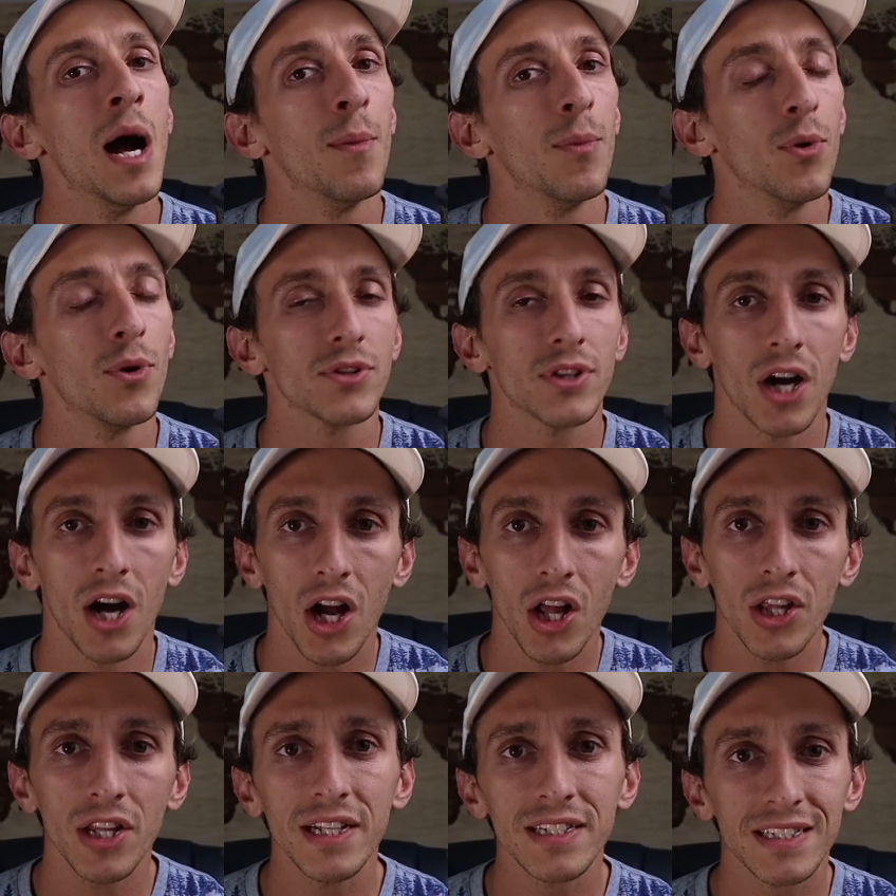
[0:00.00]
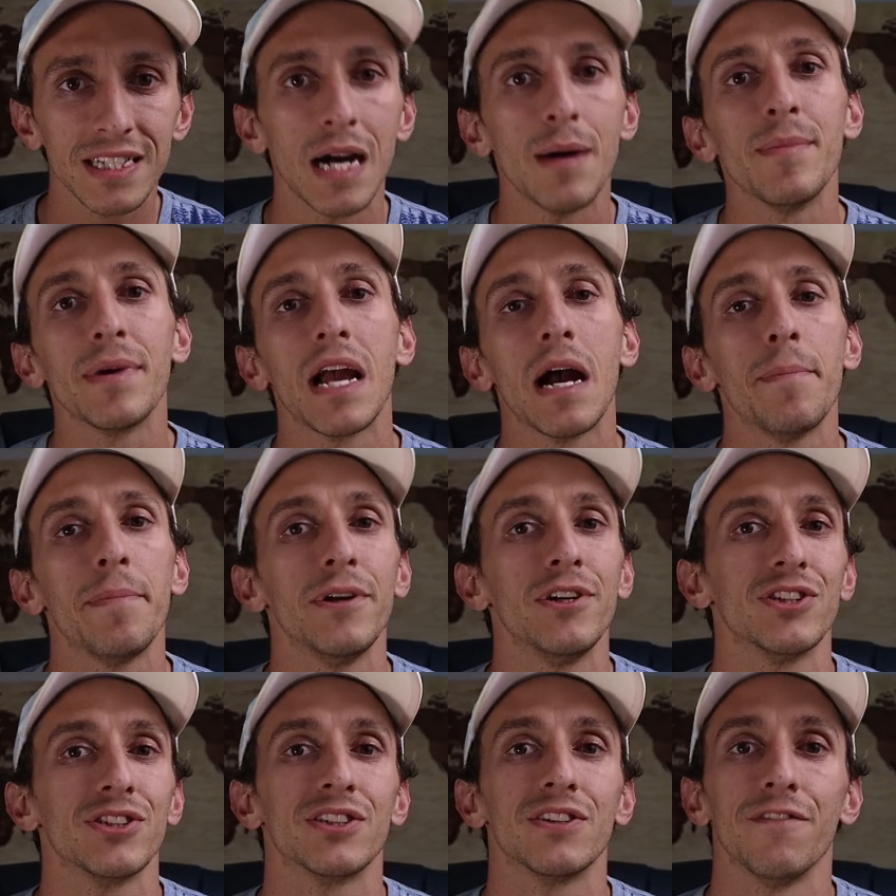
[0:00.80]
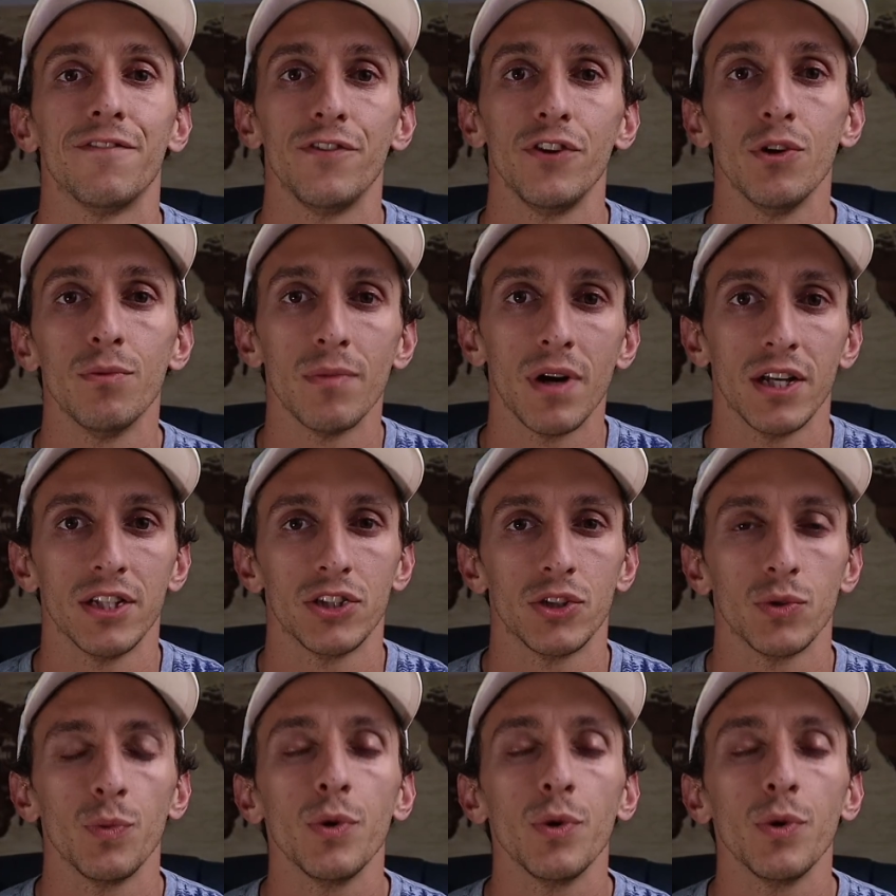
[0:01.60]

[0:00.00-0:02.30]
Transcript: But with the holidays coming up in just a few months,